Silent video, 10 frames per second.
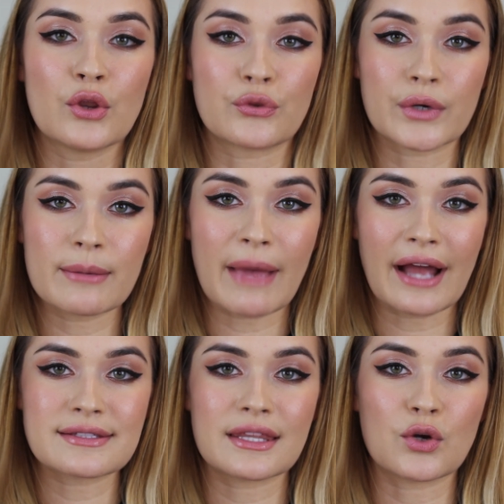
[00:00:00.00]
3
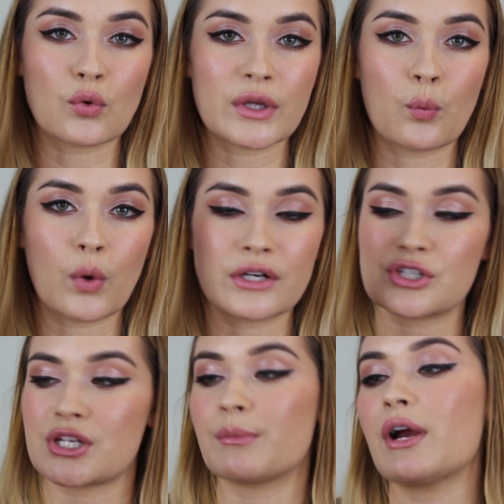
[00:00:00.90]
mattes and then only 1
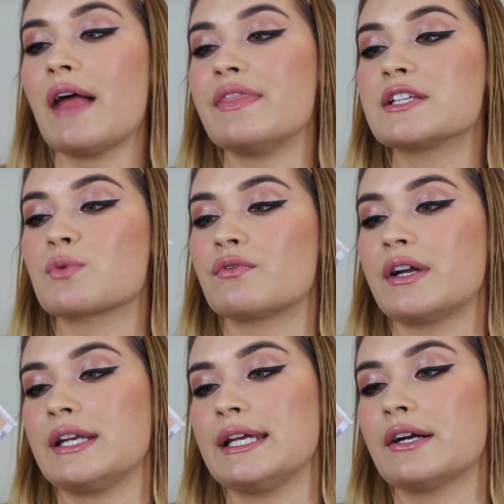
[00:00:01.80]
shimmer, and this one
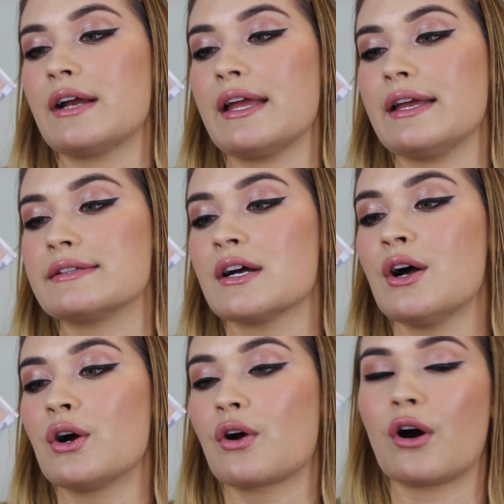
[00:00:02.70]
right here is
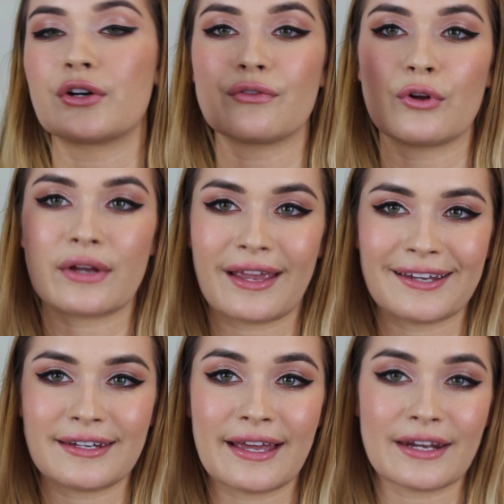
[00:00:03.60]
Carnival
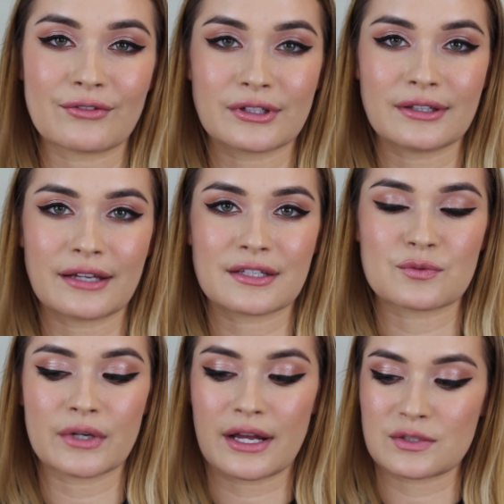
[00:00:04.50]
Candy, and I really like
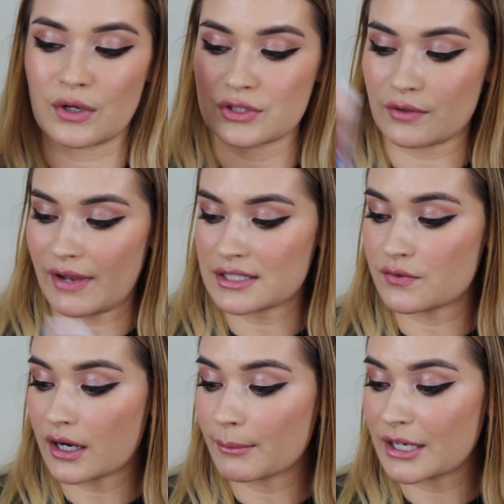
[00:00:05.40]
this one as well. So if I had to
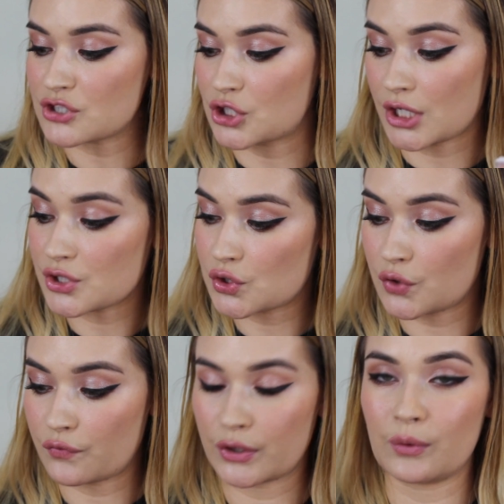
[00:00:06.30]
recommend just
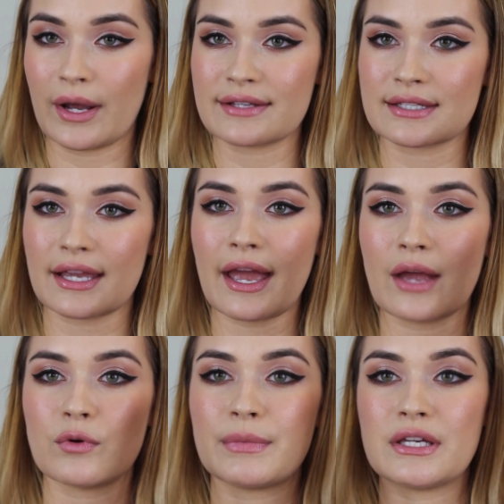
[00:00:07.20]
2 for you guys to get,
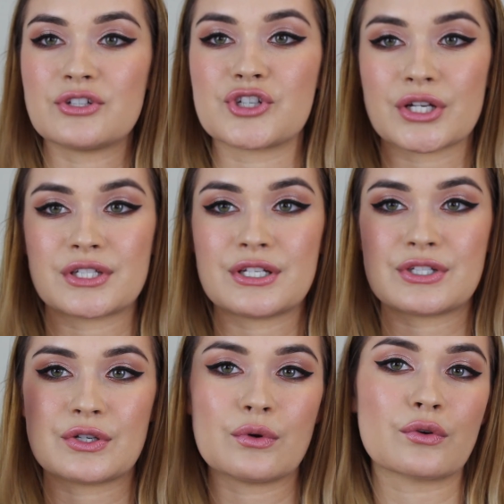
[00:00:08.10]
it would be just
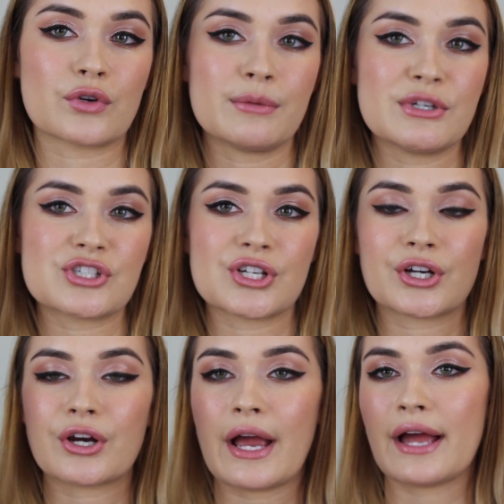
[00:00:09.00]
these 2, Cream and
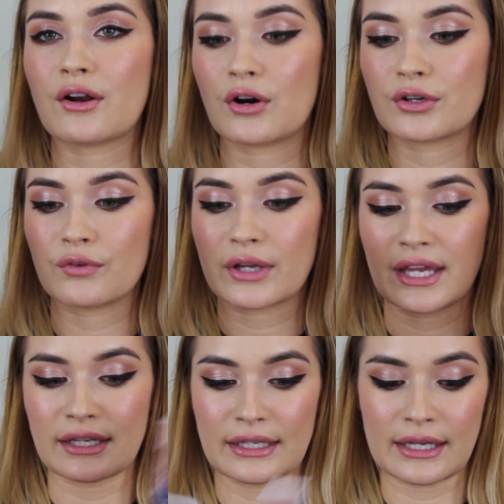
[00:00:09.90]
Sugar and Carnival
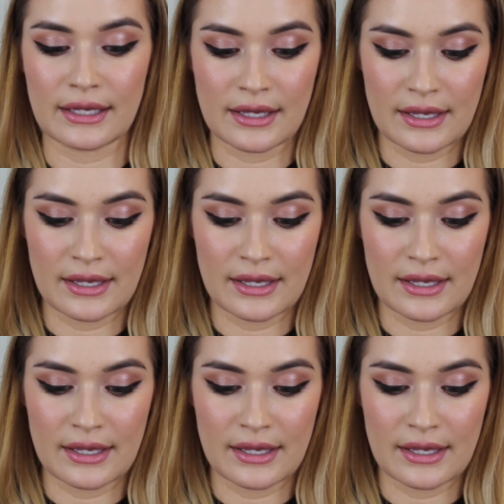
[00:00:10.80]
Candy.